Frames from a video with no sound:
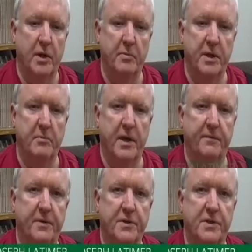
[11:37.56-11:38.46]
of the big
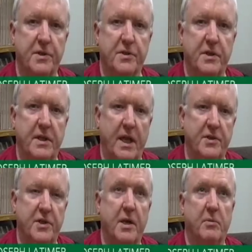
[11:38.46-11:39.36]
benefits is the
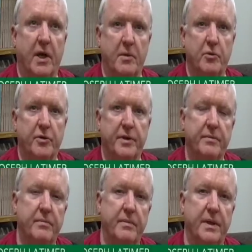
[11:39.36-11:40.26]
ACM
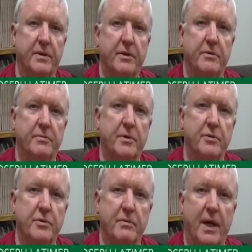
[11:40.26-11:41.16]
library, and
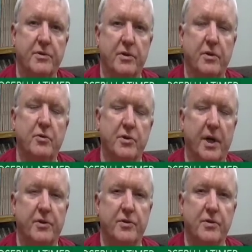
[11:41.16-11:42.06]
there's actually two
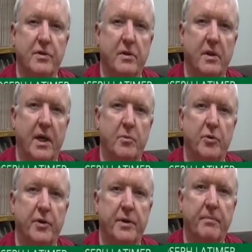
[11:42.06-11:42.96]
sections to the library.